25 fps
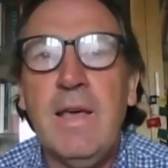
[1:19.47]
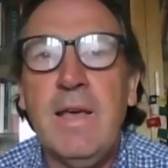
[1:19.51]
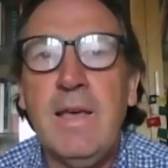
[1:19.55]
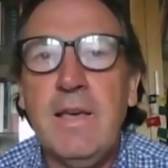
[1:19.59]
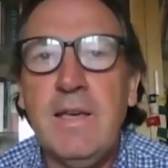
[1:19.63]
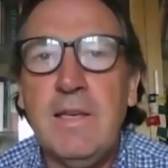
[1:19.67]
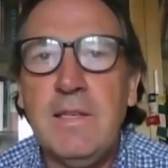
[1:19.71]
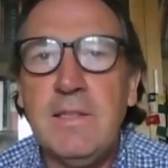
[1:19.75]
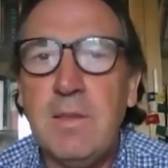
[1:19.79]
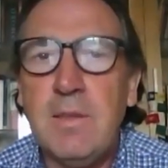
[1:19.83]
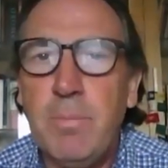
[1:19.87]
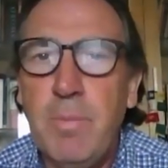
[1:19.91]

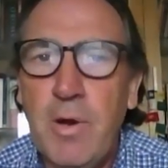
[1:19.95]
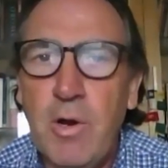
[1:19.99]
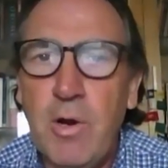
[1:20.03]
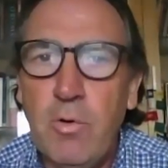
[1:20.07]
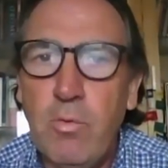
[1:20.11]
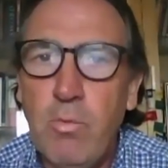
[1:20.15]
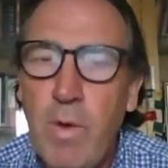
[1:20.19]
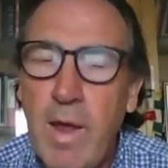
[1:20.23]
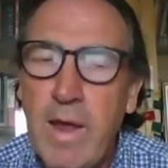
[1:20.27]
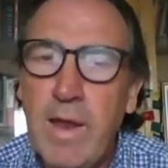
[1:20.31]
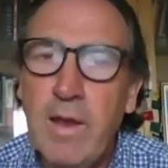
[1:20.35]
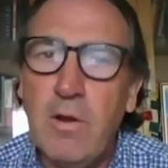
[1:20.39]
He's
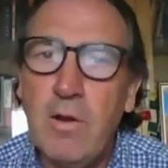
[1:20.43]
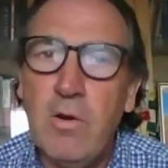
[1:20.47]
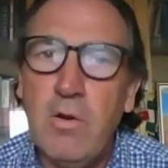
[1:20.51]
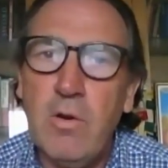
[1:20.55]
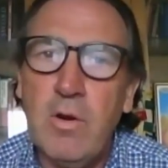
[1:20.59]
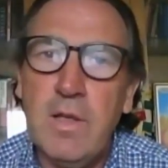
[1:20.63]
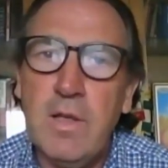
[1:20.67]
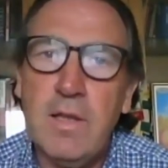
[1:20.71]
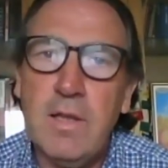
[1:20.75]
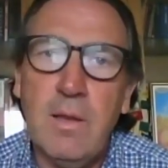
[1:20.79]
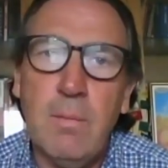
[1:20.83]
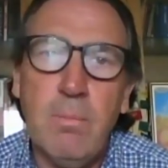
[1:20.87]
appeared
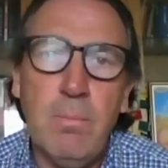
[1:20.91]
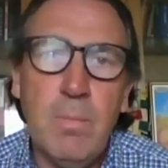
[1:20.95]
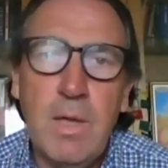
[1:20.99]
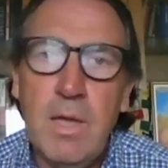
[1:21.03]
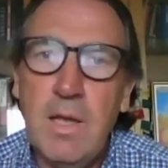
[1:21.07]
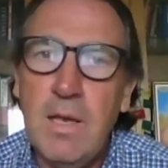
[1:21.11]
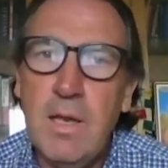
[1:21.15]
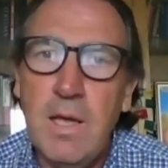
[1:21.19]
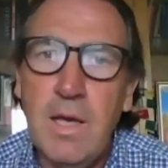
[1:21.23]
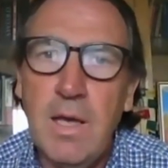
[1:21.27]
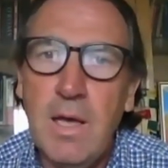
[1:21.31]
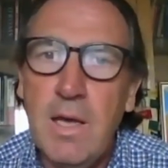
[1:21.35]
regularly in the
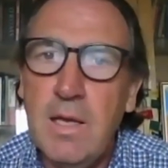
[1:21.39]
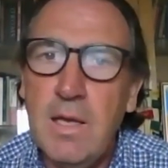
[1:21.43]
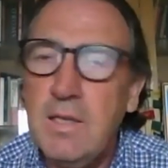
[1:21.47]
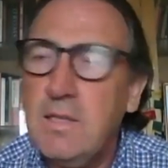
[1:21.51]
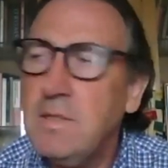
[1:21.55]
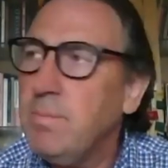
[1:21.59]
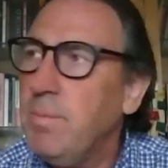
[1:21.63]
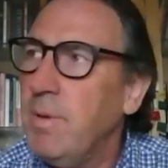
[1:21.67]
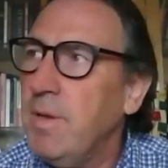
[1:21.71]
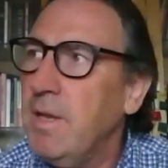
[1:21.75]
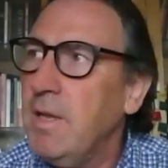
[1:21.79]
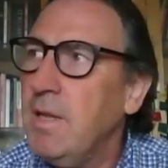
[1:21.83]
media.
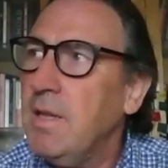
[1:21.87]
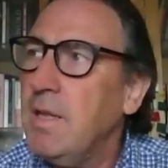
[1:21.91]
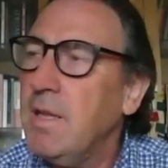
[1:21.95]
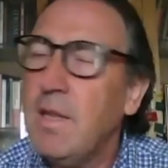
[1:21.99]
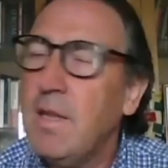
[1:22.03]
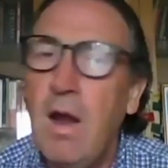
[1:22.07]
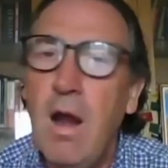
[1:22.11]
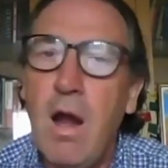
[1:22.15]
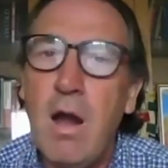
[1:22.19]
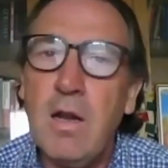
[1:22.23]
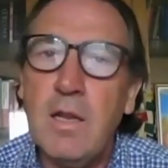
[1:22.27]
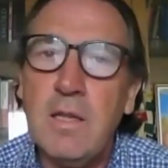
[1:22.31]
He's been in
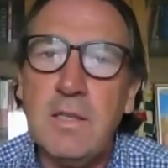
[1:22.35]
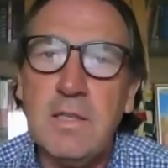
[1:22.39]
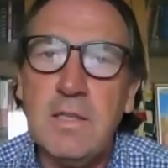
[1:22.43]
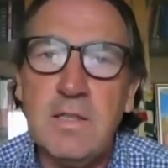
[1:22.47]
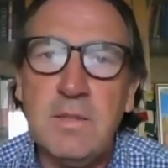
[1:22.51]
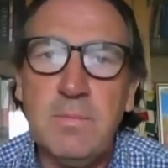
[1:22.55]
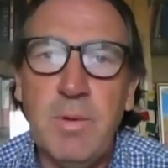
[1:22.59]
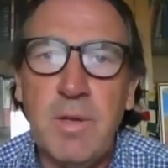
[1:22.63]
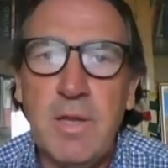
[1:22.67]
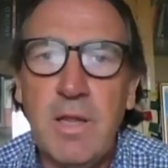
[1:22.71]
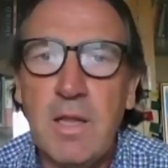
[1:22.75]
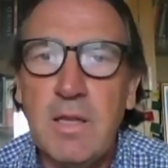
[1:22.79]
Ireland.
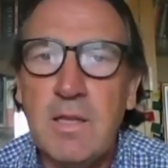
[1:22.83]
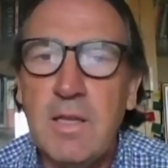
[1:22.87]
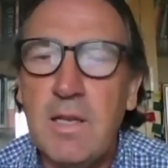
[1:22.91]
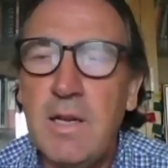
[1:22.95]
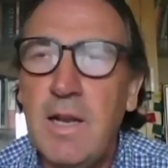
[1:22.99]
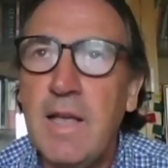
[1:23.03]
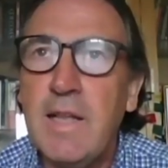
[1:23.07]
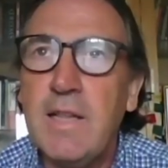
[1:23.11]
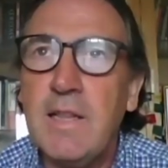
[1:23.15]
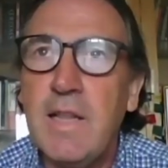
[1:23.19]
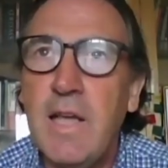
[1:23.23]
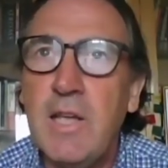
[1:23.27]
He's been on the
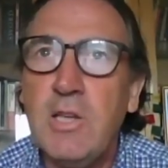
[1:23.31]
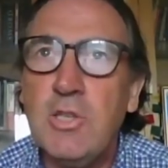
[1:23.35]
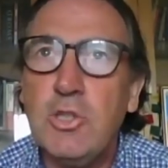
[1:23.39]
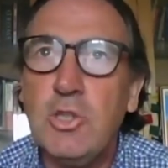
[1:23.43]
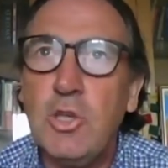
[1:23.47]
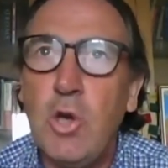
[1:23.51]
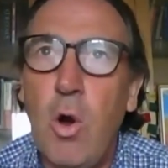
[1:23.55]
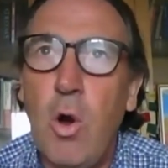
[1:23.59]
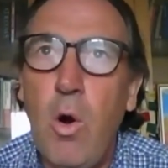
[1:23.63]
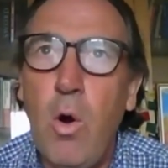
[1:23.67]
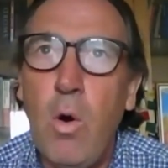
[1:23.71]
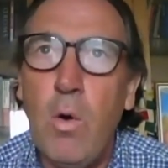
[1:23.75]
Late Late
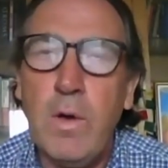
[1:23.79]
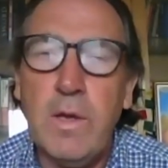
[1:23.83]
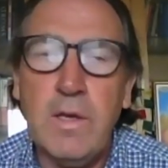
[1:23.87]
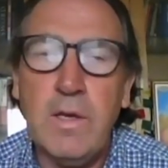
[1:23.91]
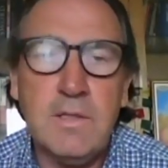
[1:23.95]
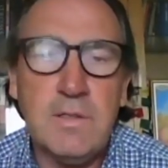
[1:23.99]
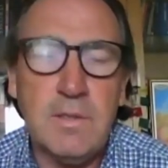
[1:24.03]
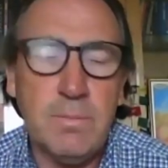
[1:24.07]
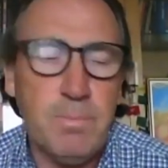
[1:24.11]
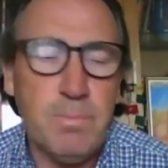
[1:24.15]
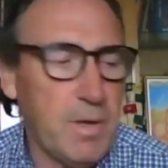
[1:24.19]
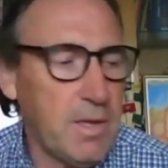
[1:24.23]
Show.
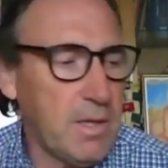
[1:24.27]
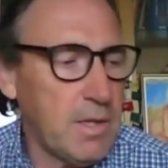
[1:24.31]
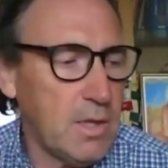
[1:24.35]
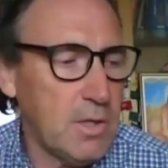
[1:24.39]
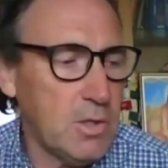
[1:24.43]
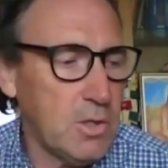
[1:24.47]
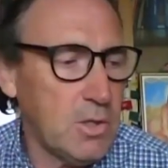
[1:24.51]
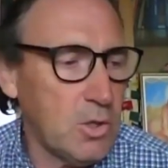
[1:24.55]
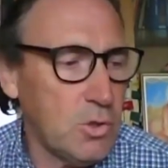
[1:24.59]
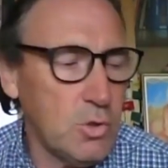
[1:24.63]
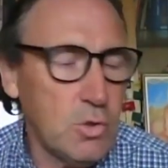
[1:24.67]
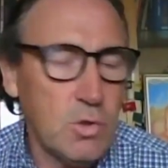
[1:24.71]
He's been
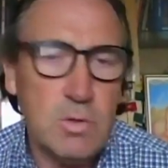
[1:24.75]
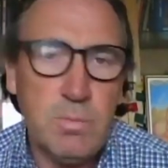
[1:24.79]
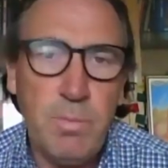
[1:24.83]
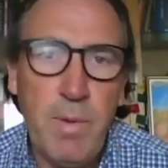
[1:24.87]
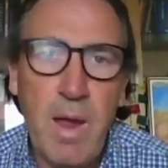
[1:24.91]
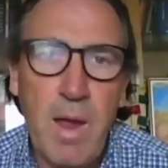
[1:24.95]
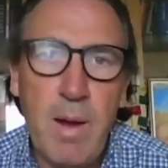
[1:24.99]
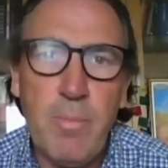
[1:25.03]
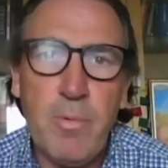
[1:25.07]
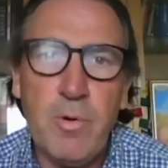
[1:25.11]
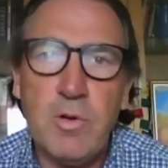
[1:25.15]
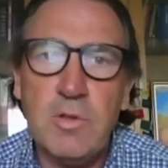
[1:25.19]
in the
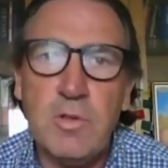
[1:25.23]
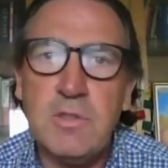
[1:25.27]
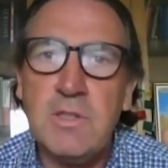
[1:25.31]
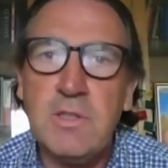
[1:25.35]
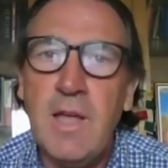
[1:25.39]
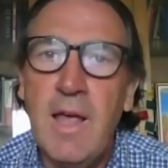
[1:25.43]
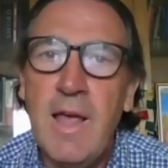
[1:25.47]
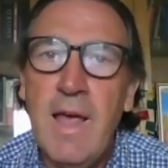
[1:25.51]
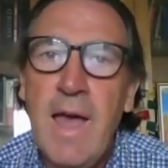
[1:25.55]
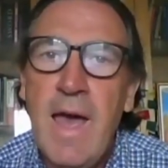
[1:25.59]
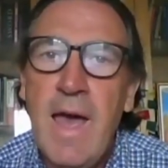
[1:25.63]
newspapers,